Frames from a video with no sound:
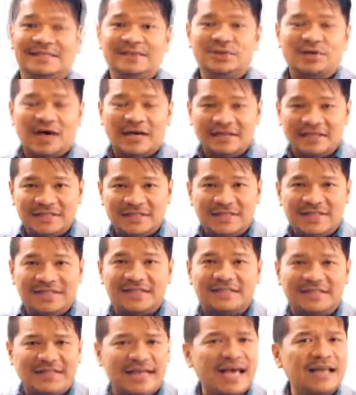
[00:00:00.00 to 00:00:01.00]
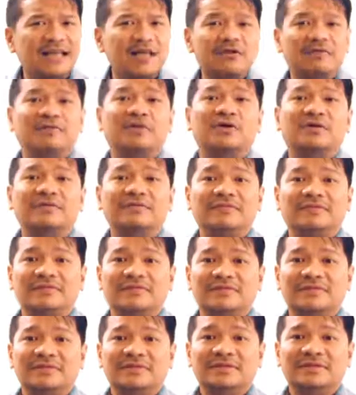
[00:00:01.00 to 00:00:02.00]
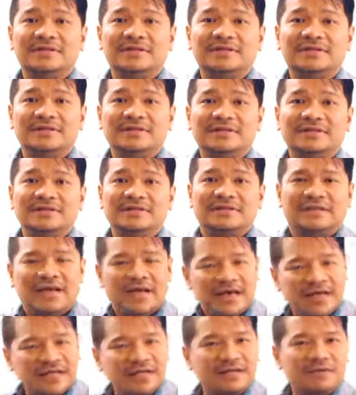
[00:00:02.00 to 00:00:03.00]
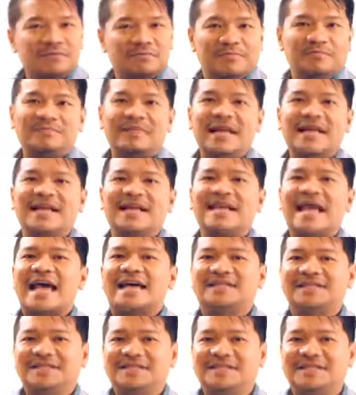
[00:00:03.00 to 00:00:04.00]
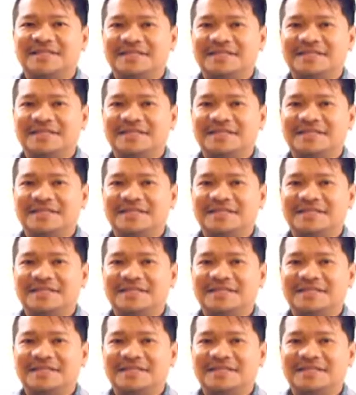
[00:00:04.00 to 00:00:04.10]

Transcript: So I suggest get involved and take an action.